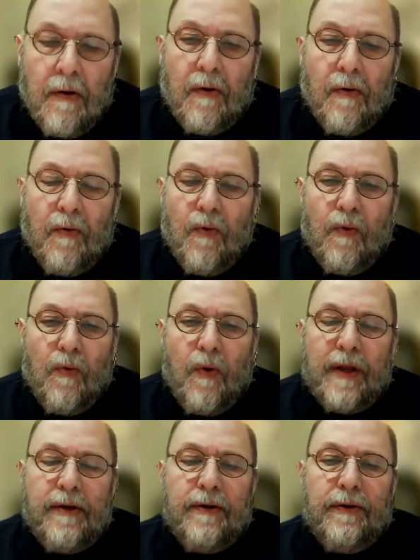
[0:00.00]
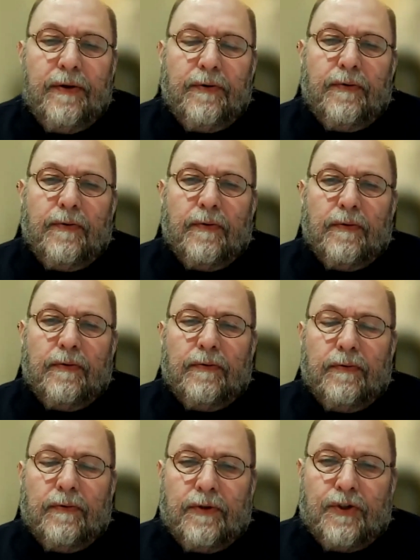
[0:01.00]
Well, when do
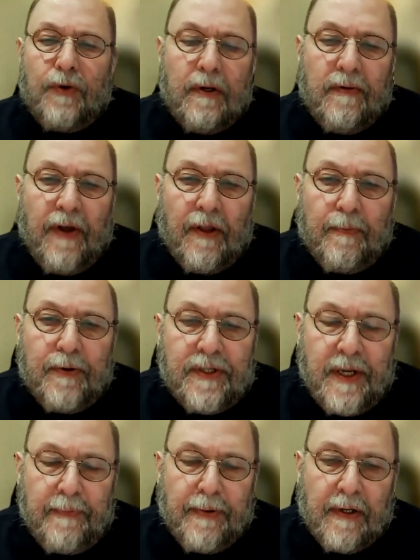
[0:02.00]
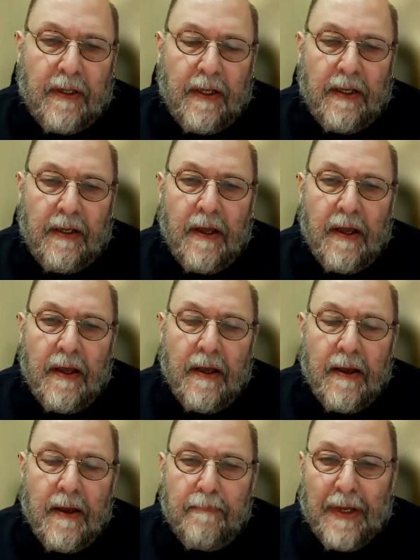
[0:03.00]
drug developers typically
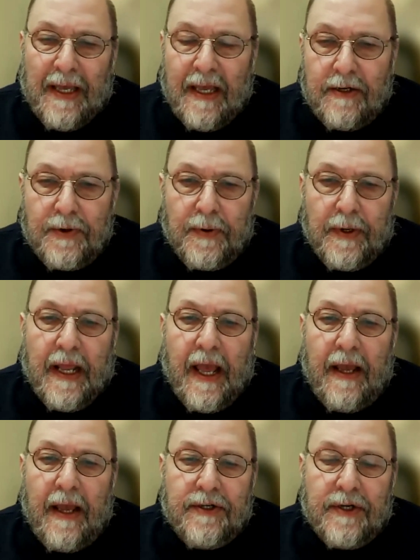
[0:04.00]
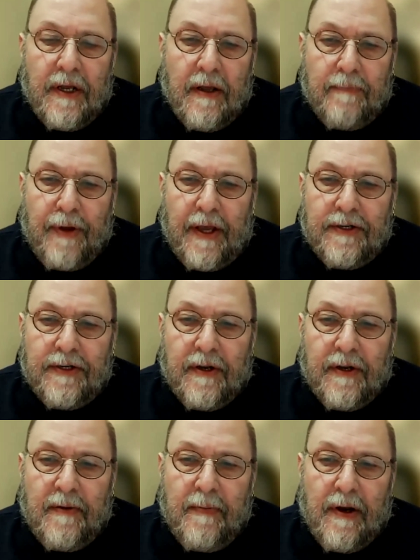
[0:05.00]
begin to engage a
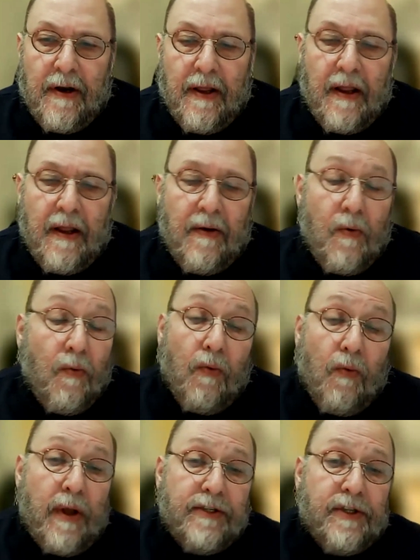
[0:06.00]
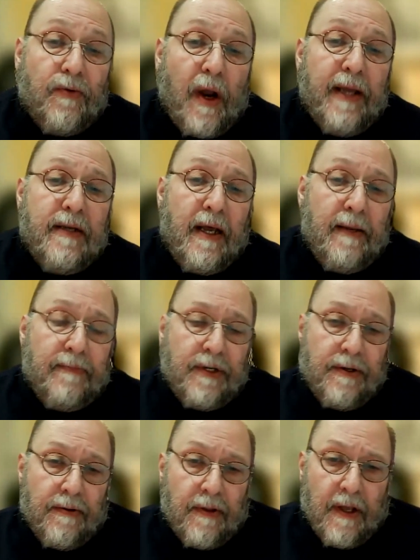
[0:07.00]
patient community, and when's the right time
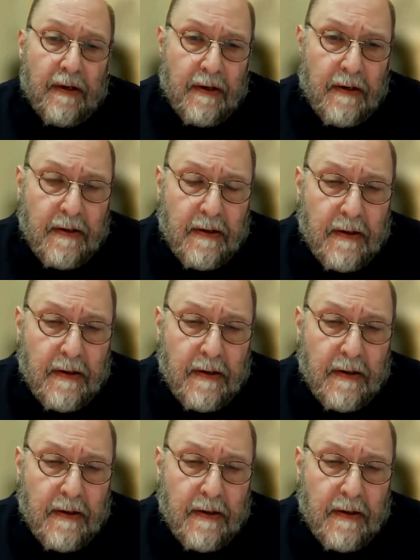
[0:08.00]
to do that?